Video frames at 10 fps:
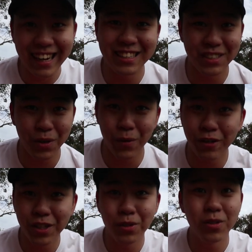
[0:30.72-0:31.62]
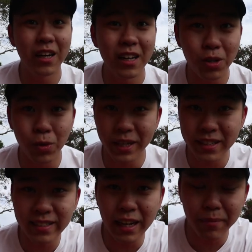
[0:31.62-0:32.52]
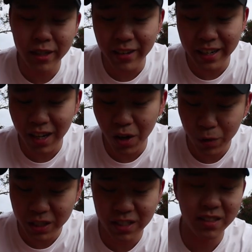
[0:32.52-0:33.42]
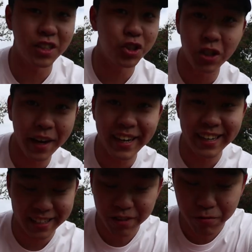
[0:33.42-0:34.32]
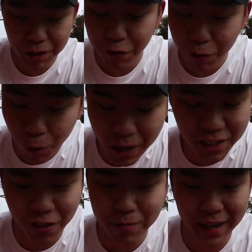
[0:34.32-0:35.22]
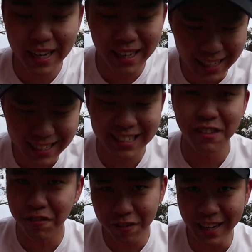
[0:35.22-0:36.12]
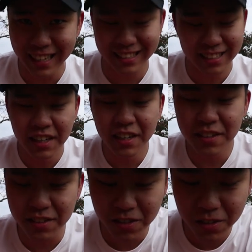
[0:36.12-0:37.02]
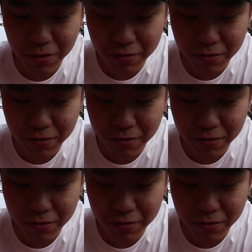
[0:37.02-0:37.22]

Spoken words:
guys, so we're gonna do a little quick segment right now, which is trading with one of my lucky friends. So